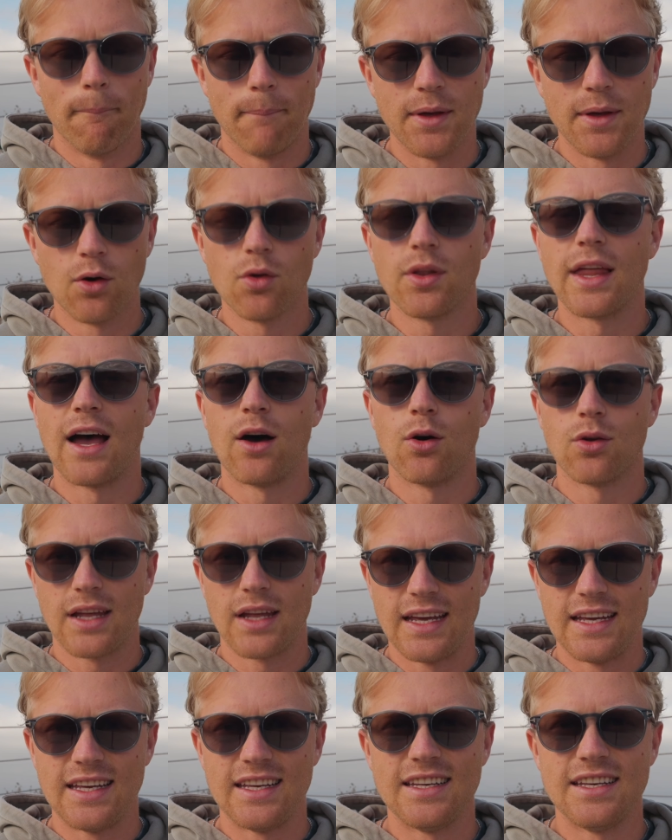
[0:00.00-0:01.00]
Build out
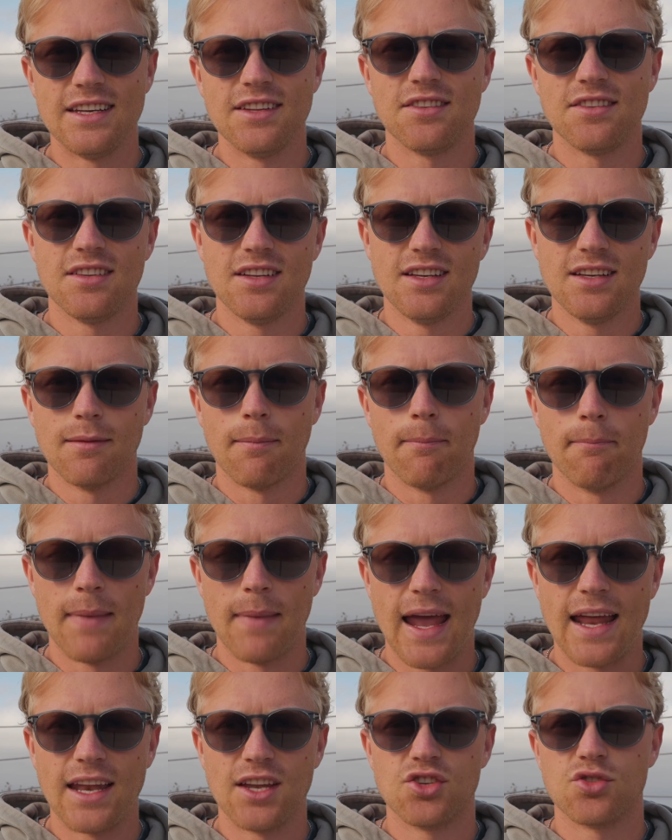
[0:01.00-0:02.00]
a easy,
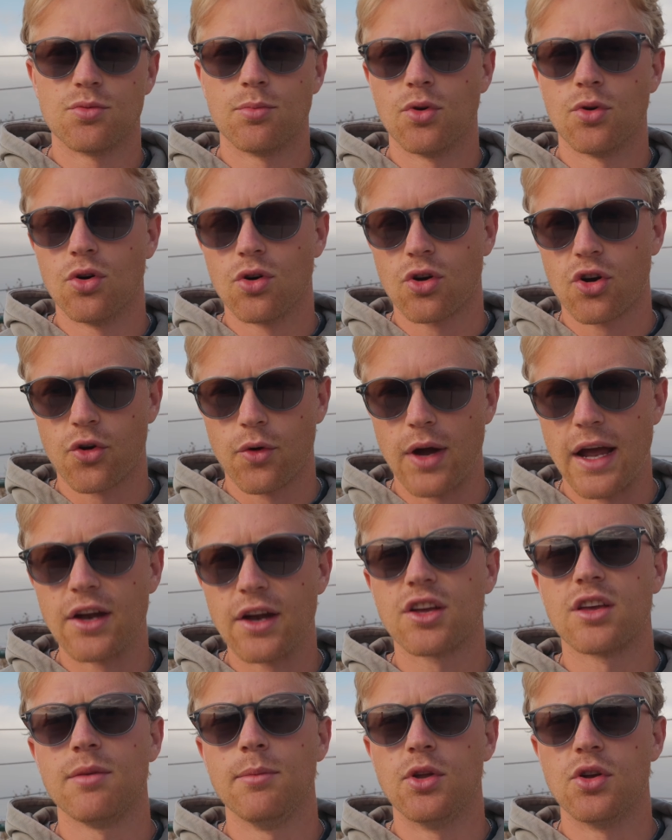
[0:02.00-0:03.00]
manageable
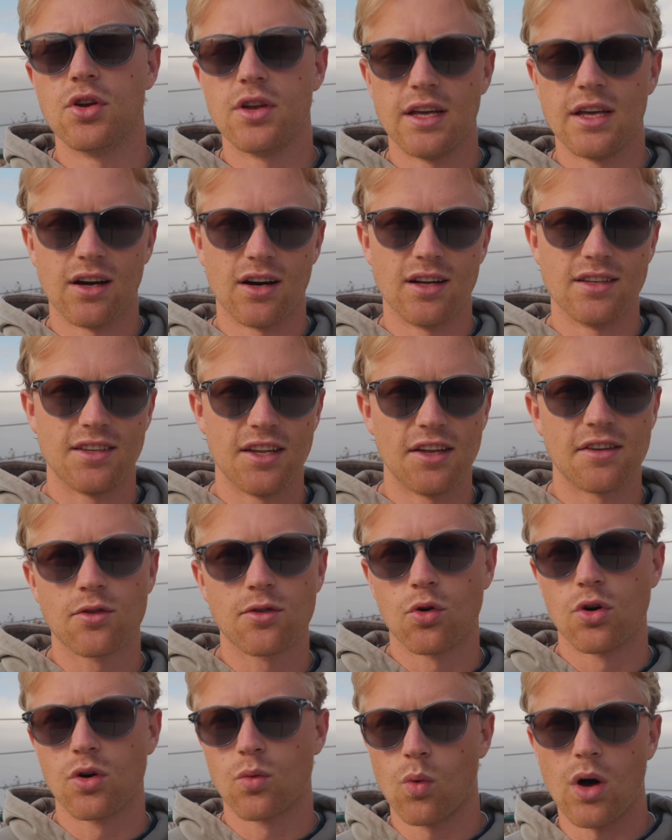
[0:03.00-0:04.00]
creator community on
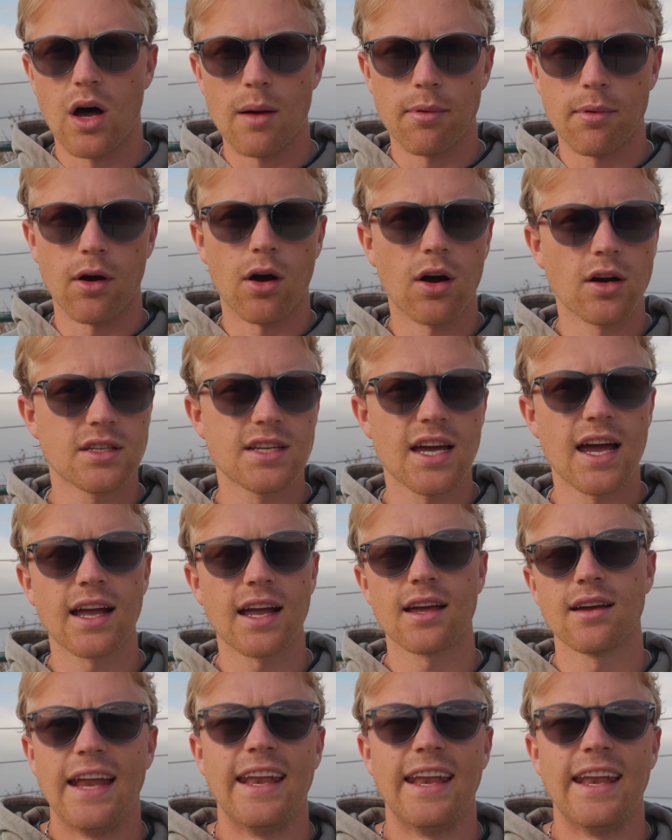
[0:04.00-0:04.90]
Discord, WAP, or Artec.